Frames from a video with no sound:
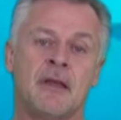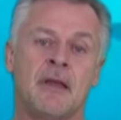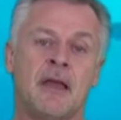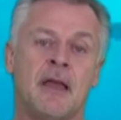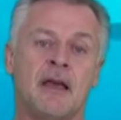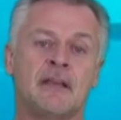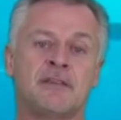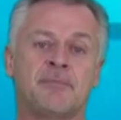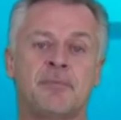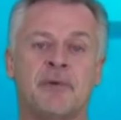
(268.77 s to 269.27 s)

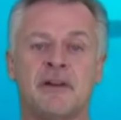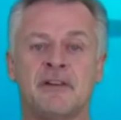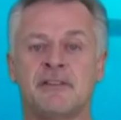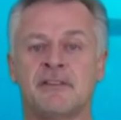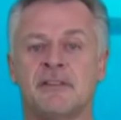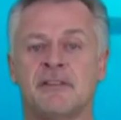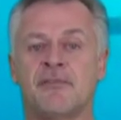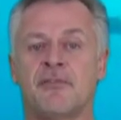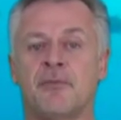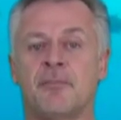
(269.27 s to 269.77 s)
As
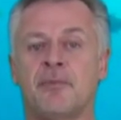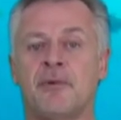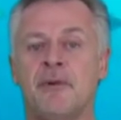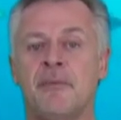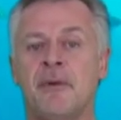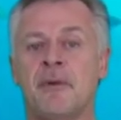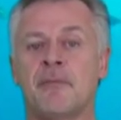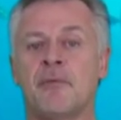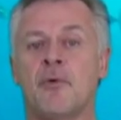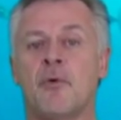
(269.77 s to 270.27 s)
prices for
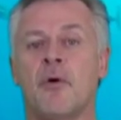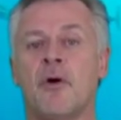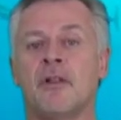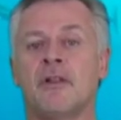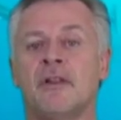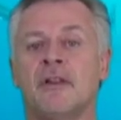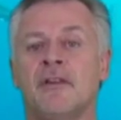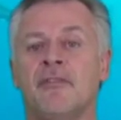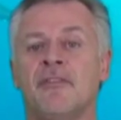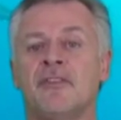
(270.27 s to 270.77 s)
premium
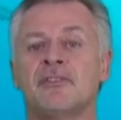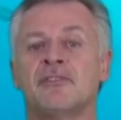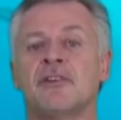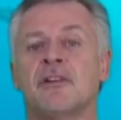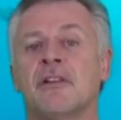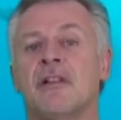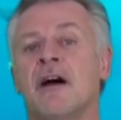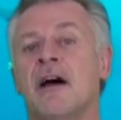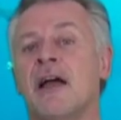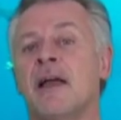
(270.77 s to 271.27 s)
quality fish
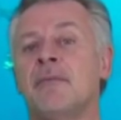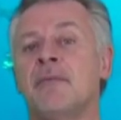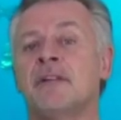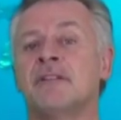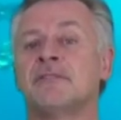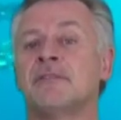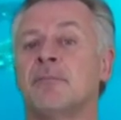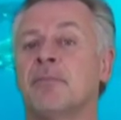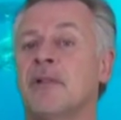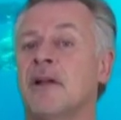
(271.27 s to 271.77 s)
climb
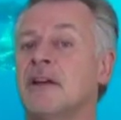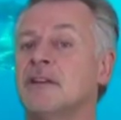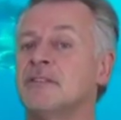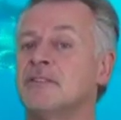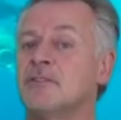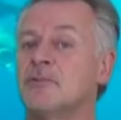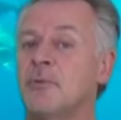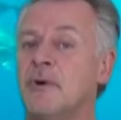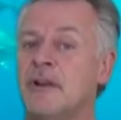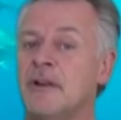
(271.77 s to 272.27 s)
and
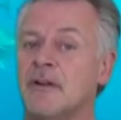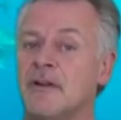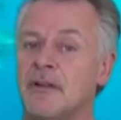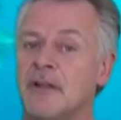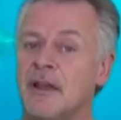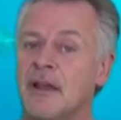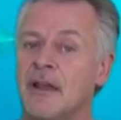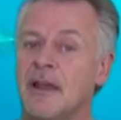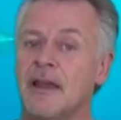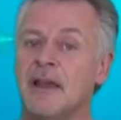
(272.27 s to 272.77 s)
supplies
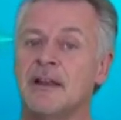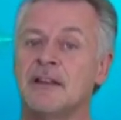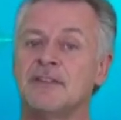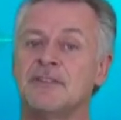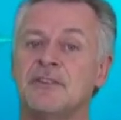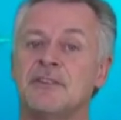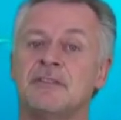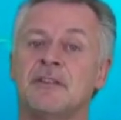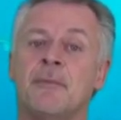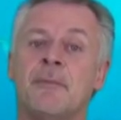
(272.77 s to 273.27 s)
dwindle, it is
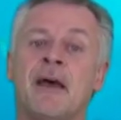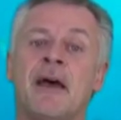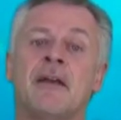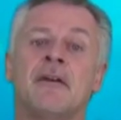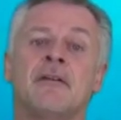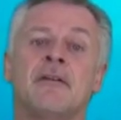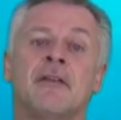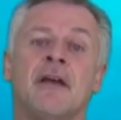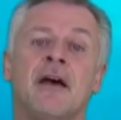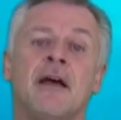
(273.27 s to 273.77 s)
just a
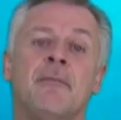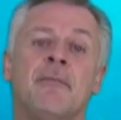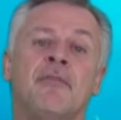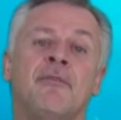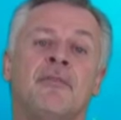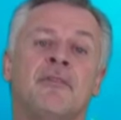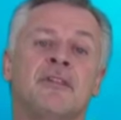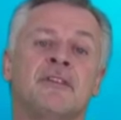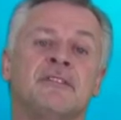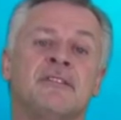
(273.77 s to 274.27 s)
matter of time
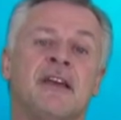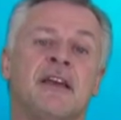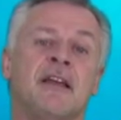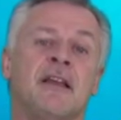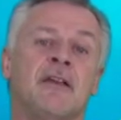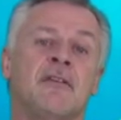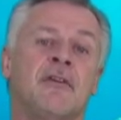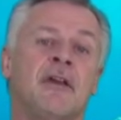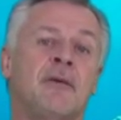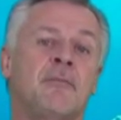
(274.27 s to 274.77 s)
before the
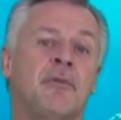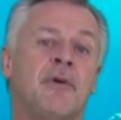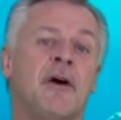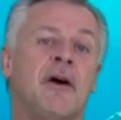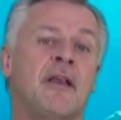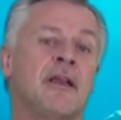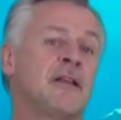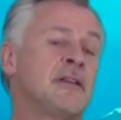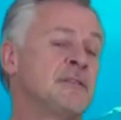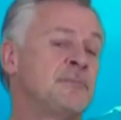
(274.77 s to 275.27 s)
second grade
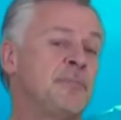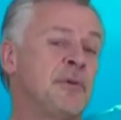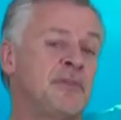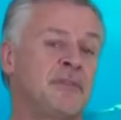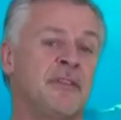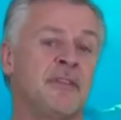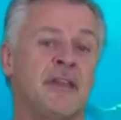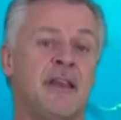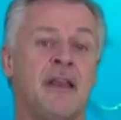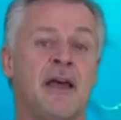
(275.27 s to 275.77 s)
product is
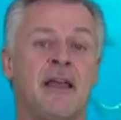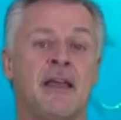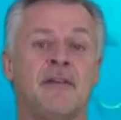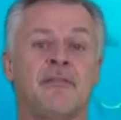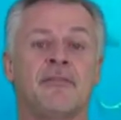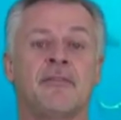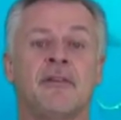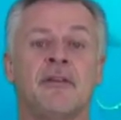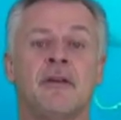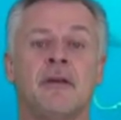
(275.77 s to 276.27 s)
put to the
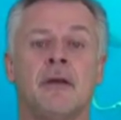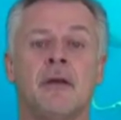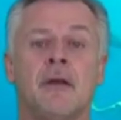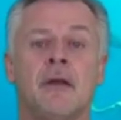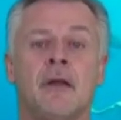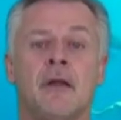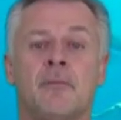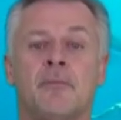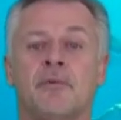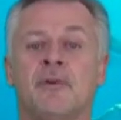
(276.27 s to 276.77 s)
knife.
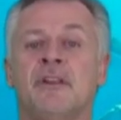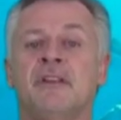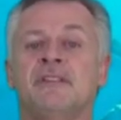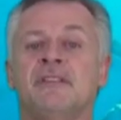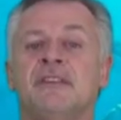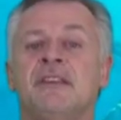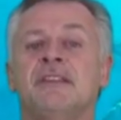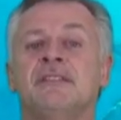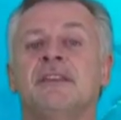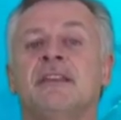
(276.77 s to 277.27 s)

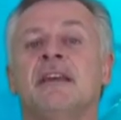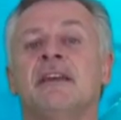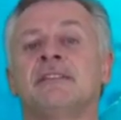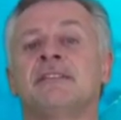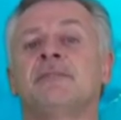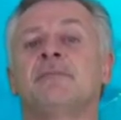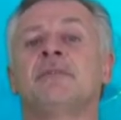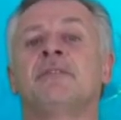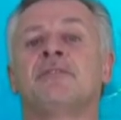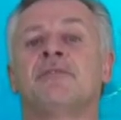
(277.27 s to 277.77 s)
Pre-season
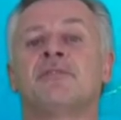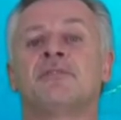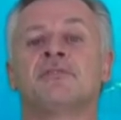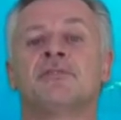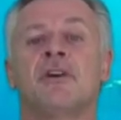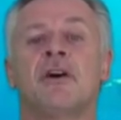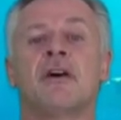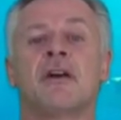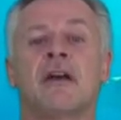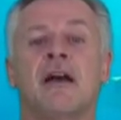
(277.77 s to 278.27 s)
estimates for
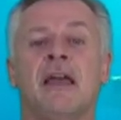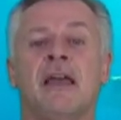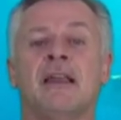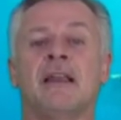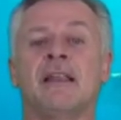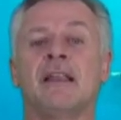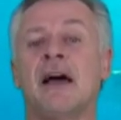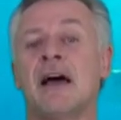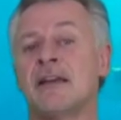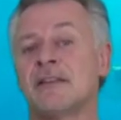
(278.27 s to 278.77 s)
sockeye
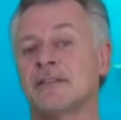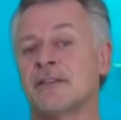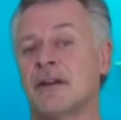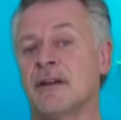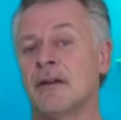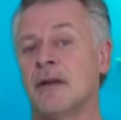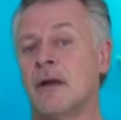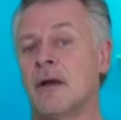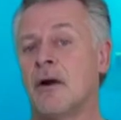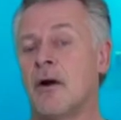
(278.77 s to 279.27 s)
in
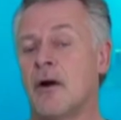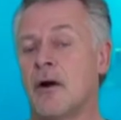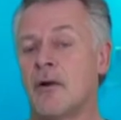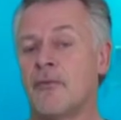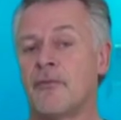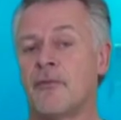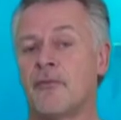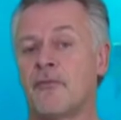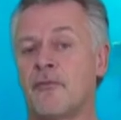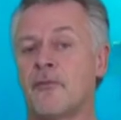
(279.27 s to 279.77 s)
Alaska are
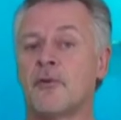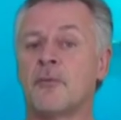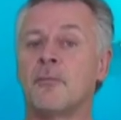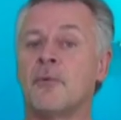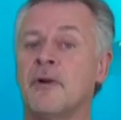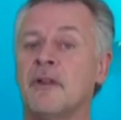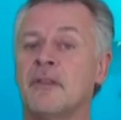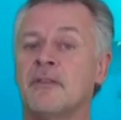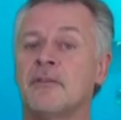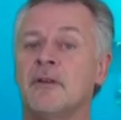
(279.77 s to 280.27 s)
for
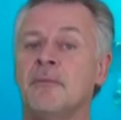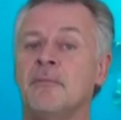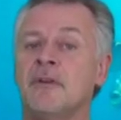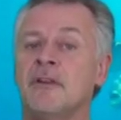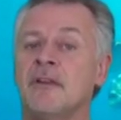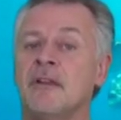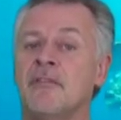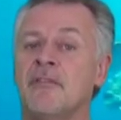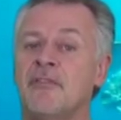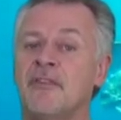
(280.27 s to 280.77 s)
4.3
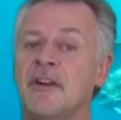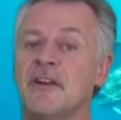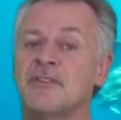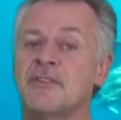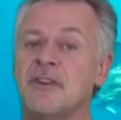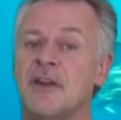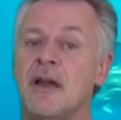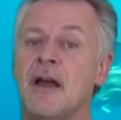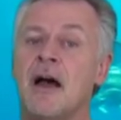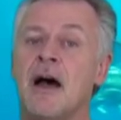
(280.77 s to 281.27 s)
million
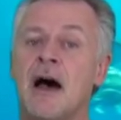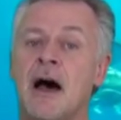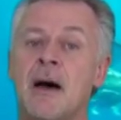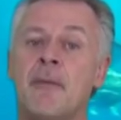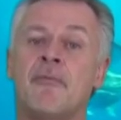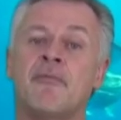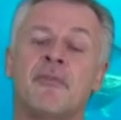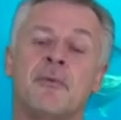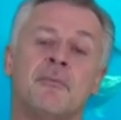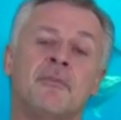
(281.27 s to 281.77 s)
fish,
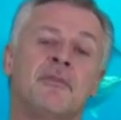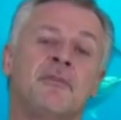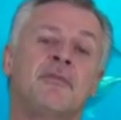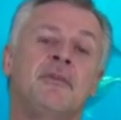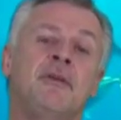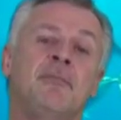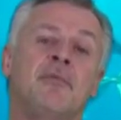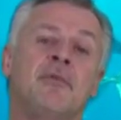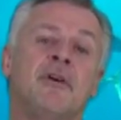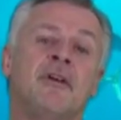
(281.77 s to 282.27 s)
up from
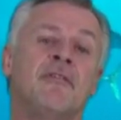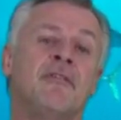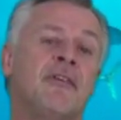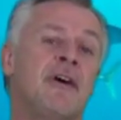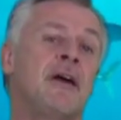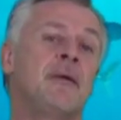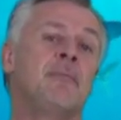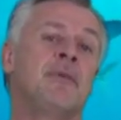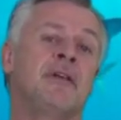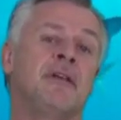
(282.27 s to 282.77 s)

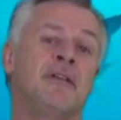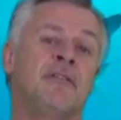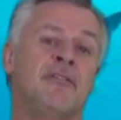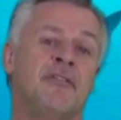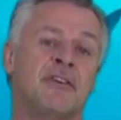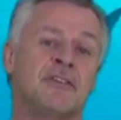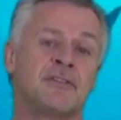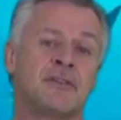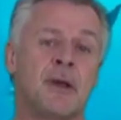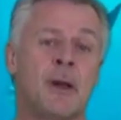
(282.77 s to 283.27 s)
3.5 million
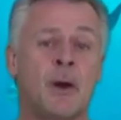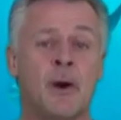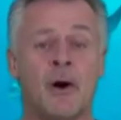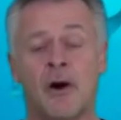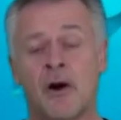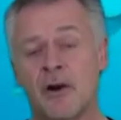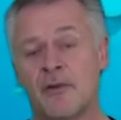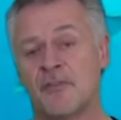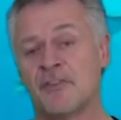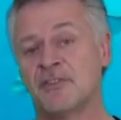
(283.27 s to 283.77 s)
fish
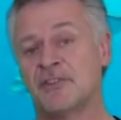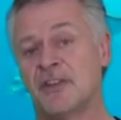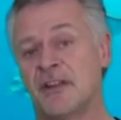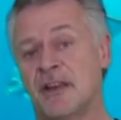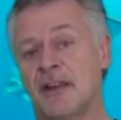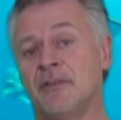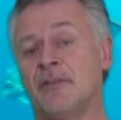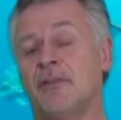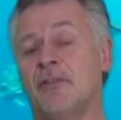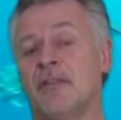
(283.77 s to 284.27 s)
harvested
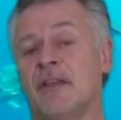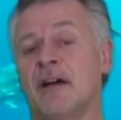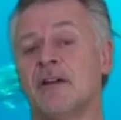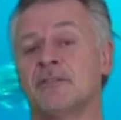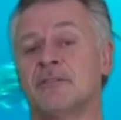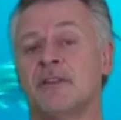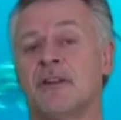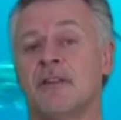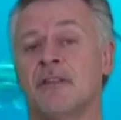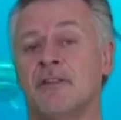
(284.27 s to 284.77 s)
in
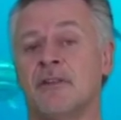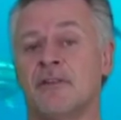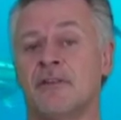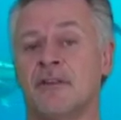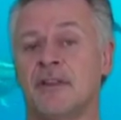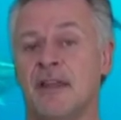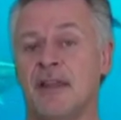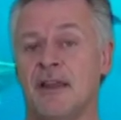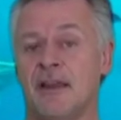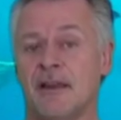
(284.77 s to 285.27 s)

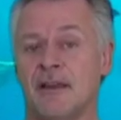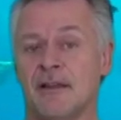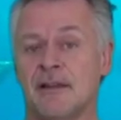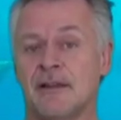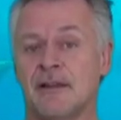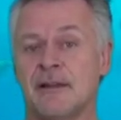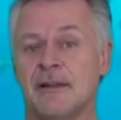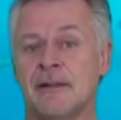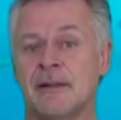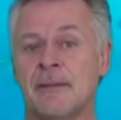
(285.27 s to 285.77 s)
2013.
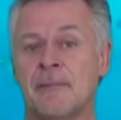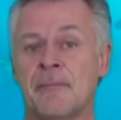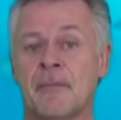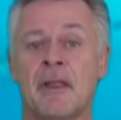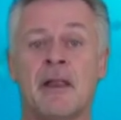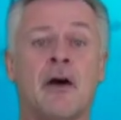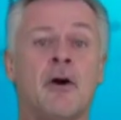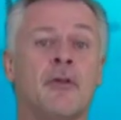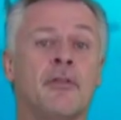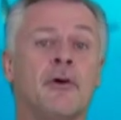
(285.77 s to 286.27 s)

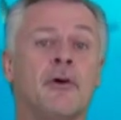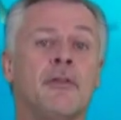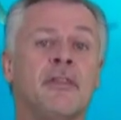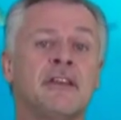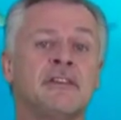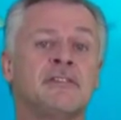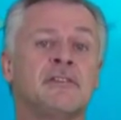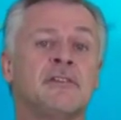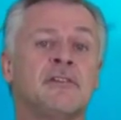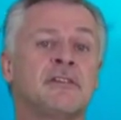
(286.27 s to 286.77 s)
Now, although
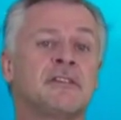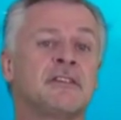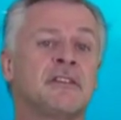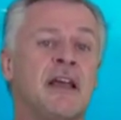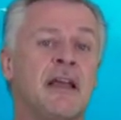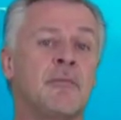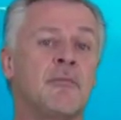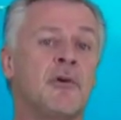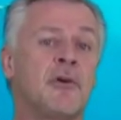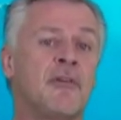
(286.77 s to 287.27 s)
this looks
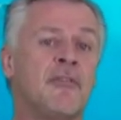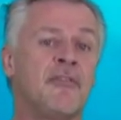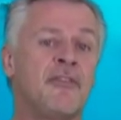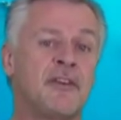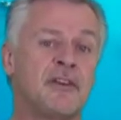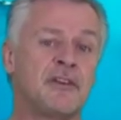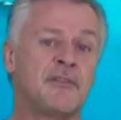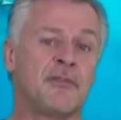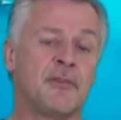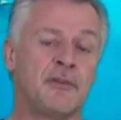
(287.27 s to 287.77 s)
like more
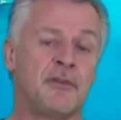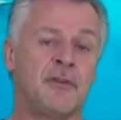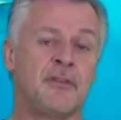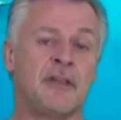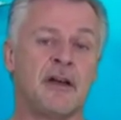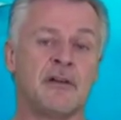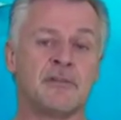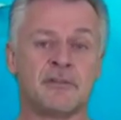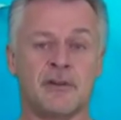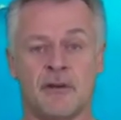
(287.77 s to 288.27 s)
fish for
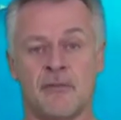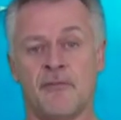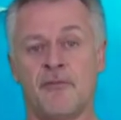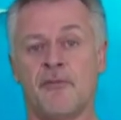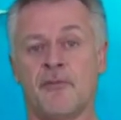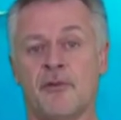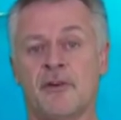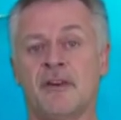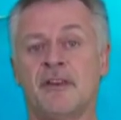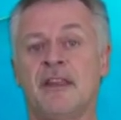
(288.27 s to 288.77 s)

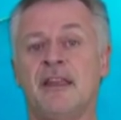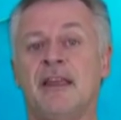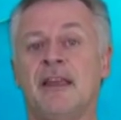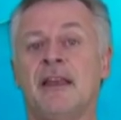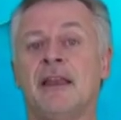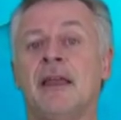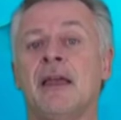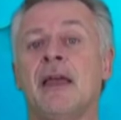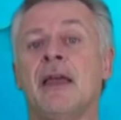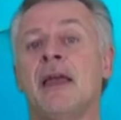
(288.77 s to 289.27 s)

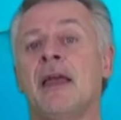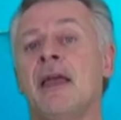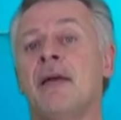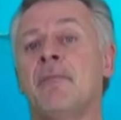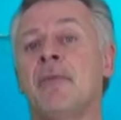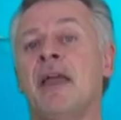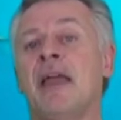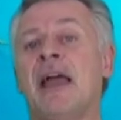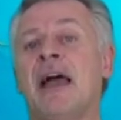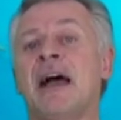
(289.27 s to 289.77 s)
2014, it
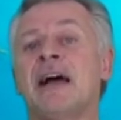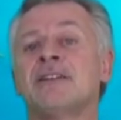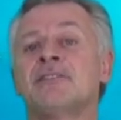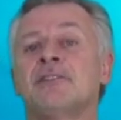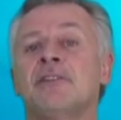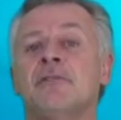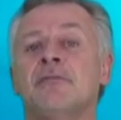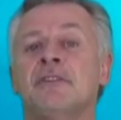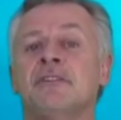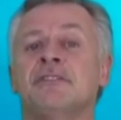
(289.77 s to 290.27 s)
may
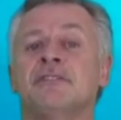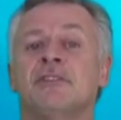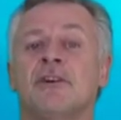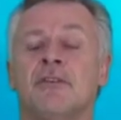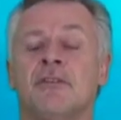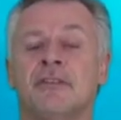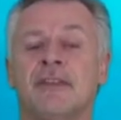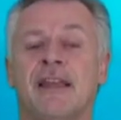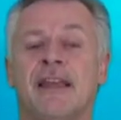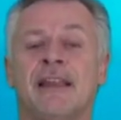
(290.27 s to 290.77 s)
actually
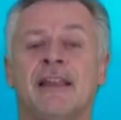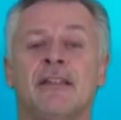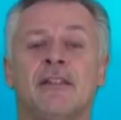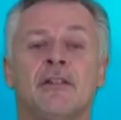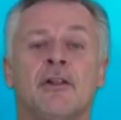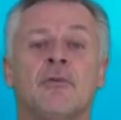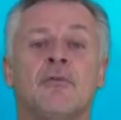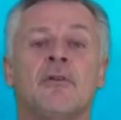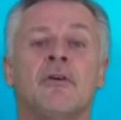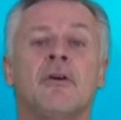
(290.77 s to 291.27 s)
result in a
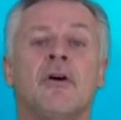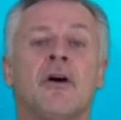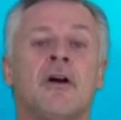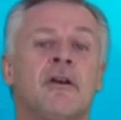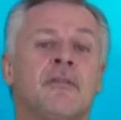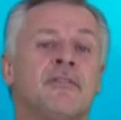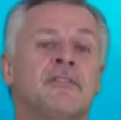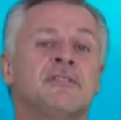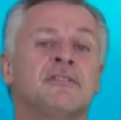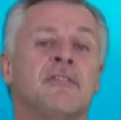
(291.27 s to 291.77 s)
lower
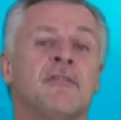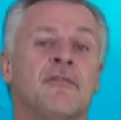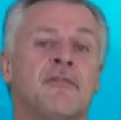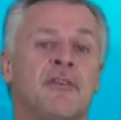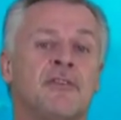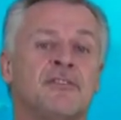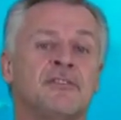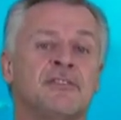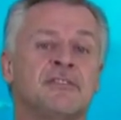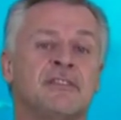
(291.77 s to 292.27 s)
harvest
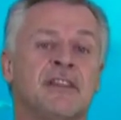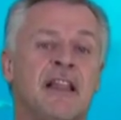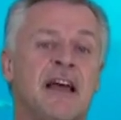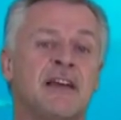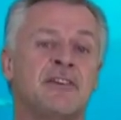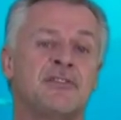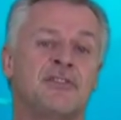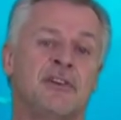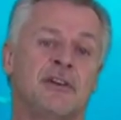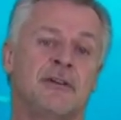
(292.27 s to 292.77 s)
versus
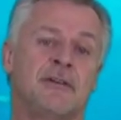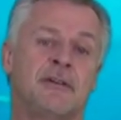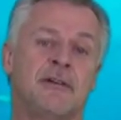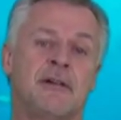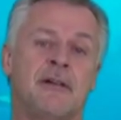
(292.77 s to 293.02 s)
last year.